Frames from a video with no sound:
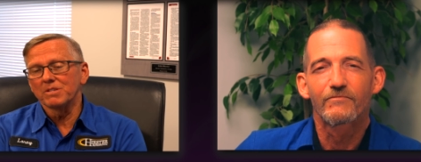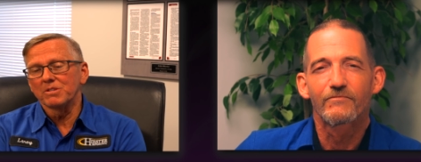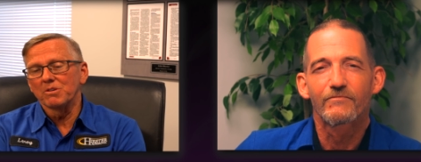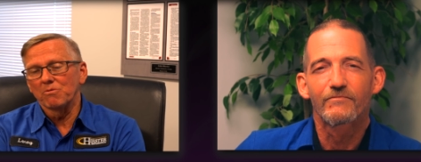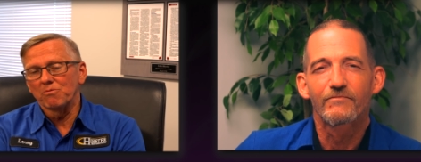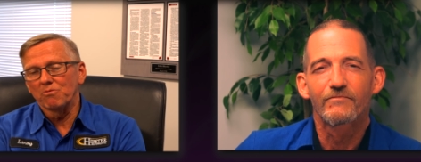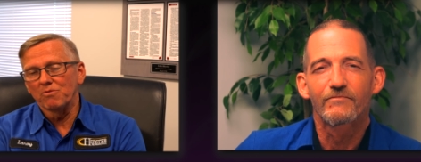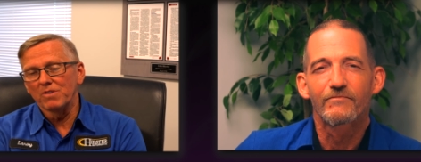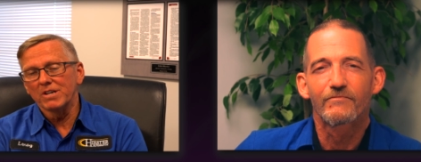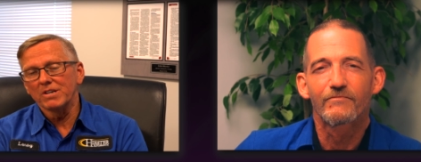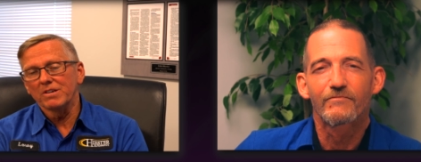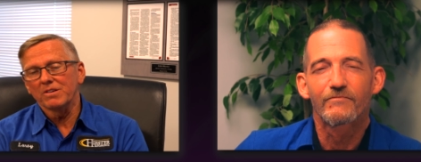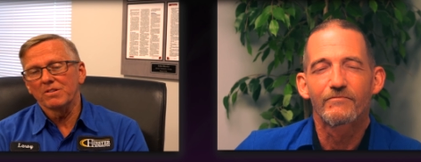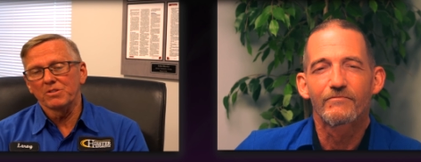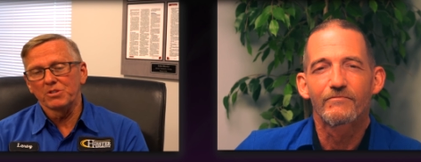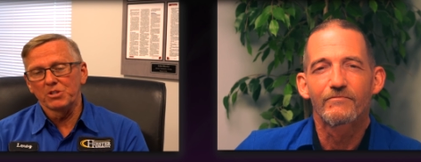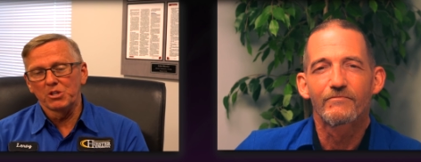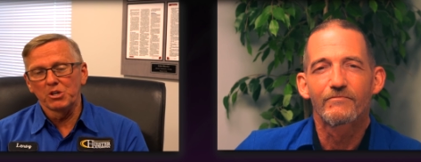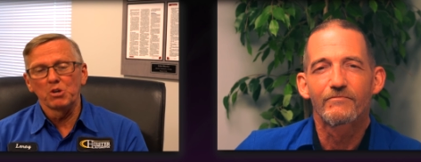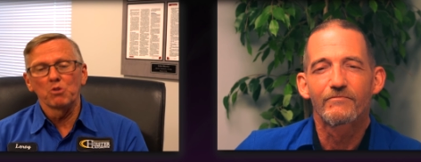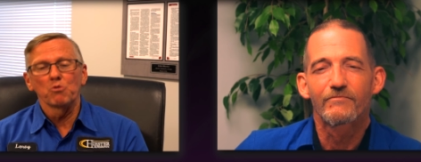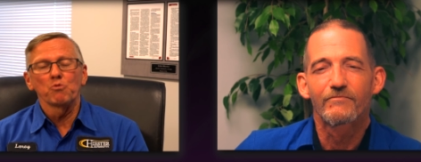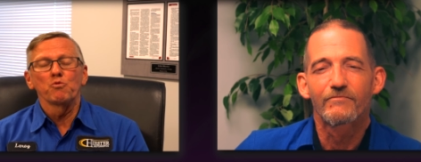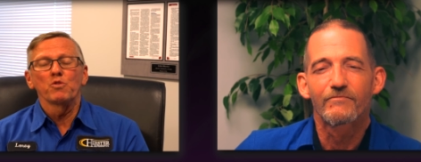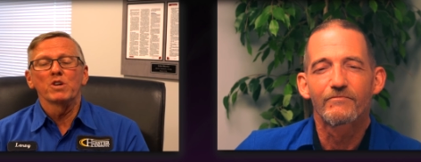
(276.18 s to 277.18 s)
Speaker 1: the
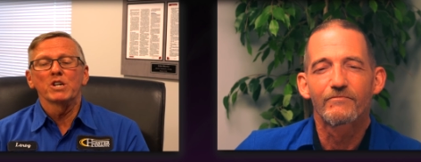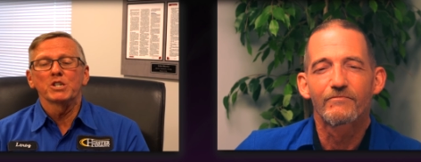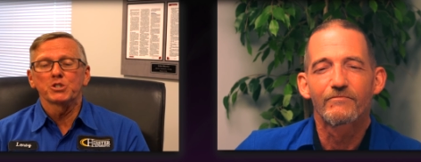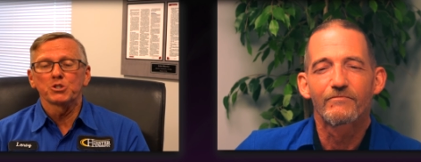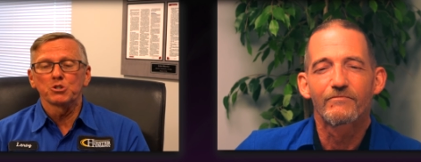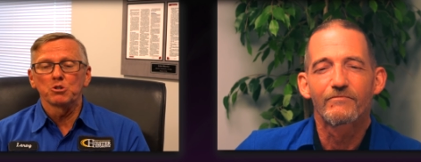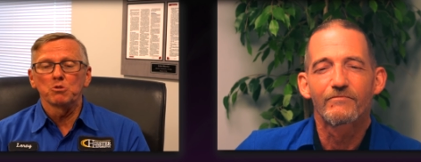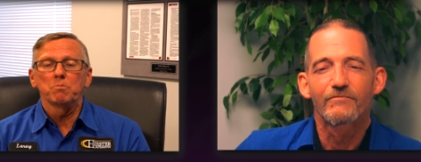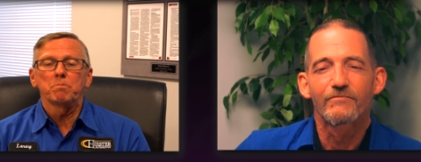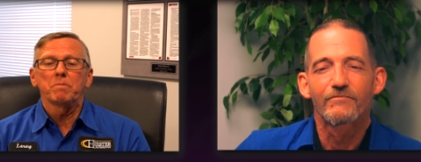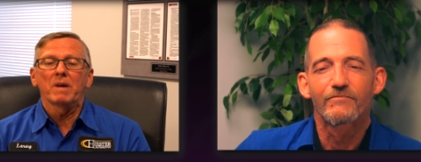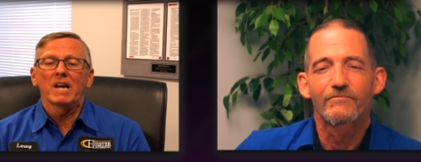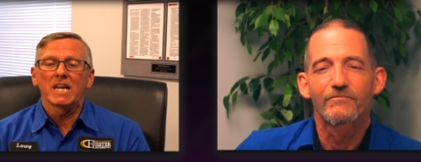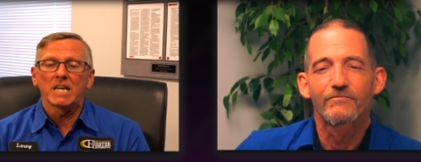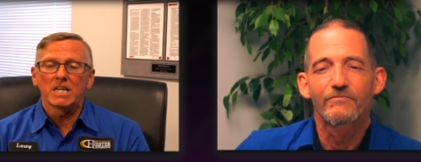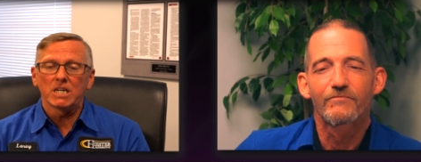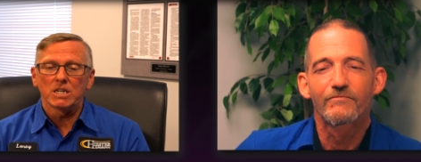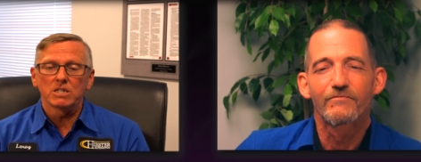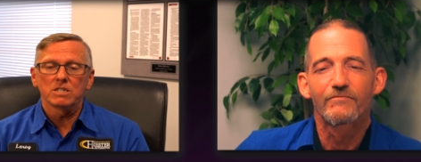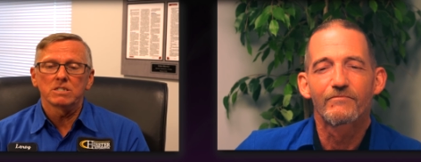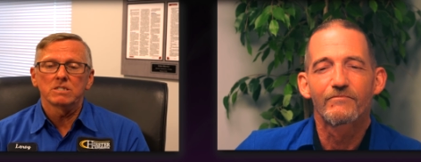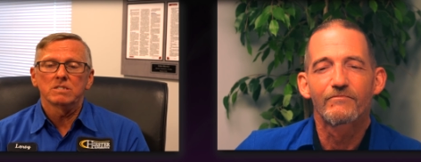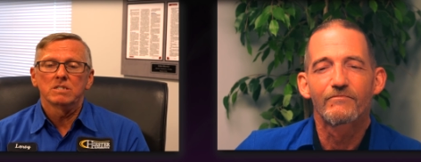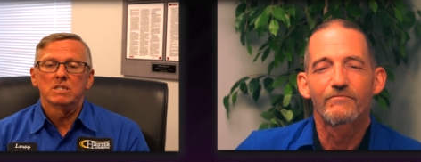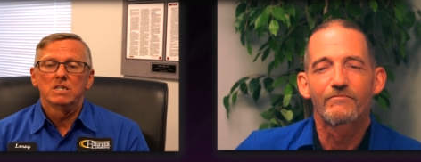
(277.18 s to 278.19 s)
the original
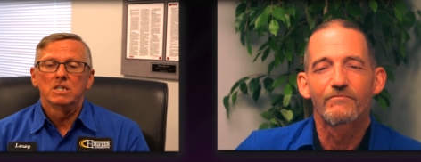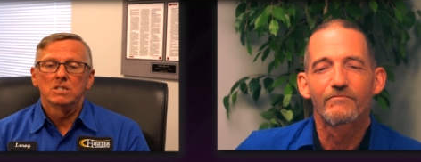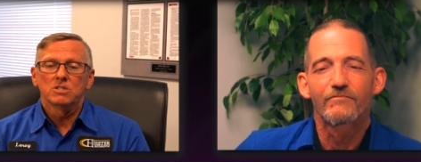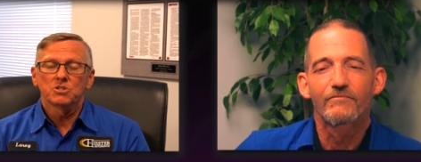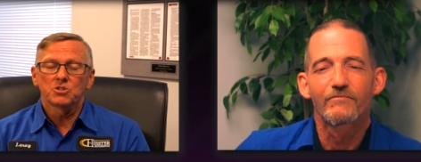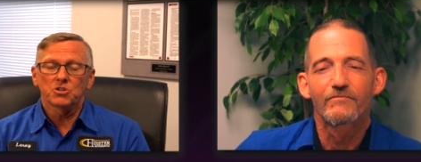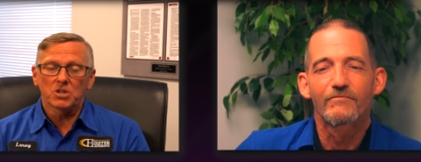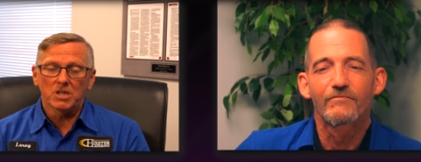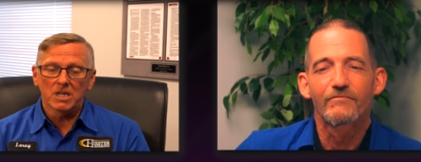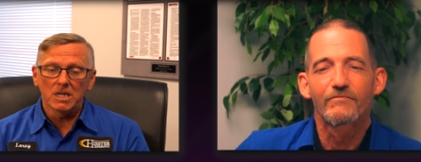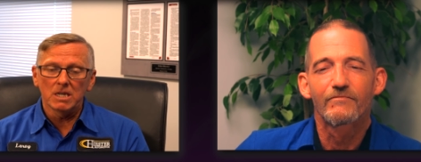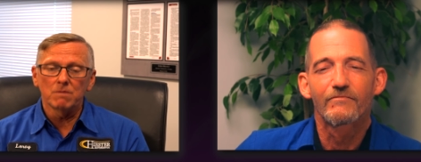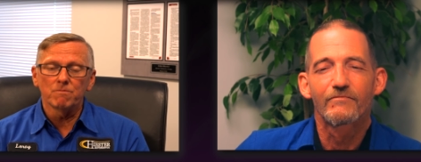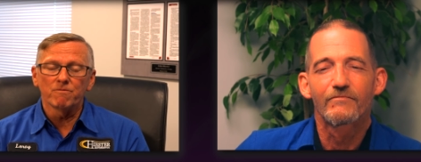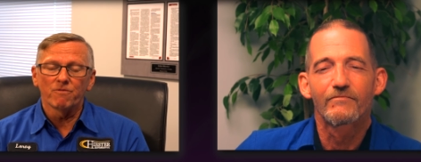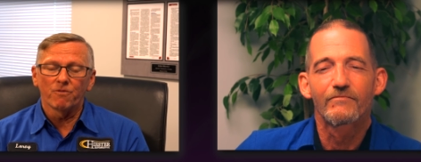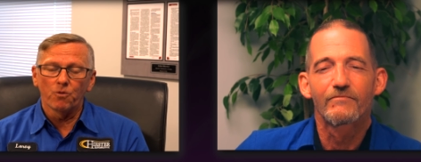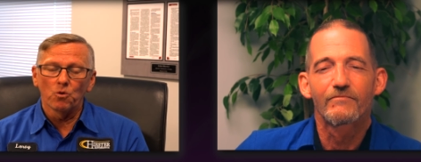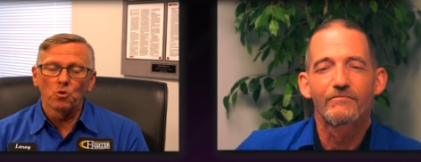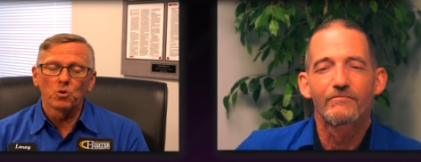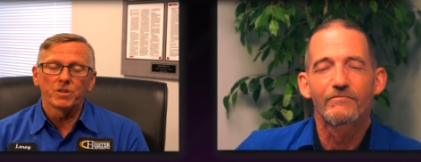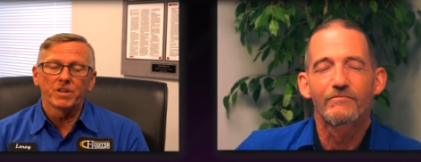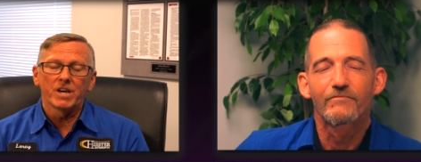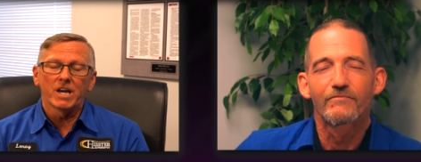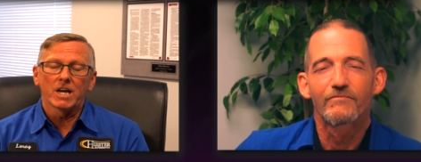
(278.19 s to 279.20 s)
paint scheme
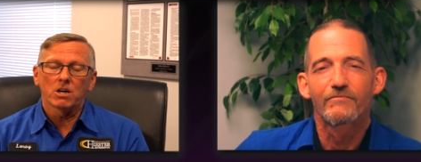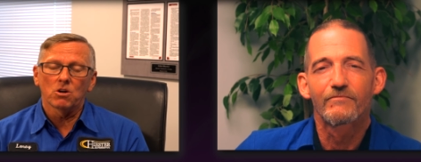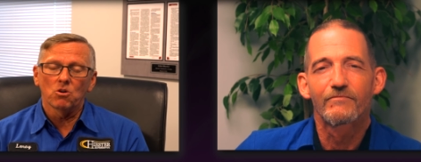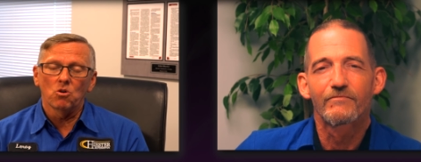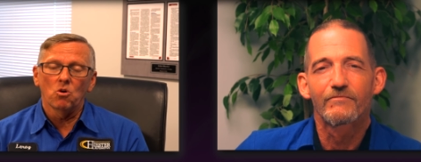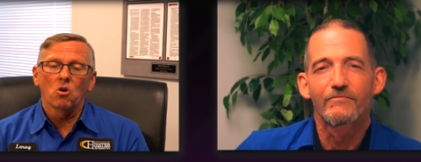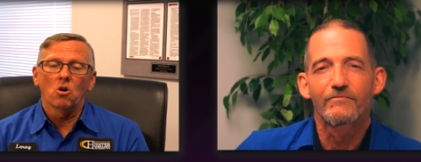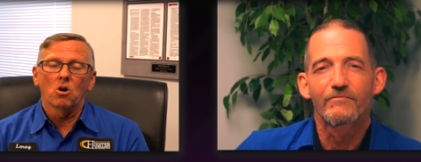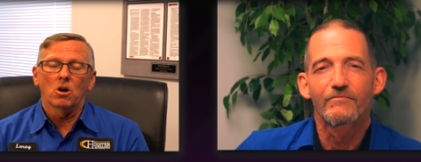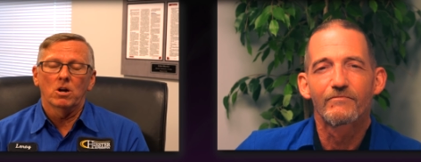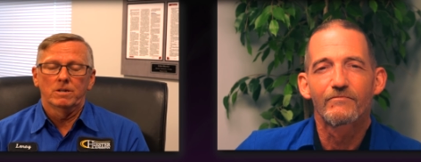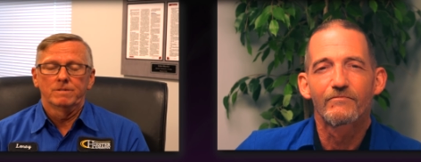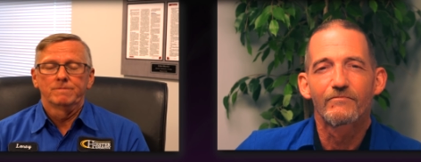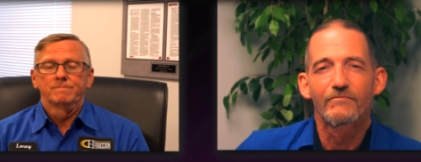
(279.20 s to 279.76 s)
for that car.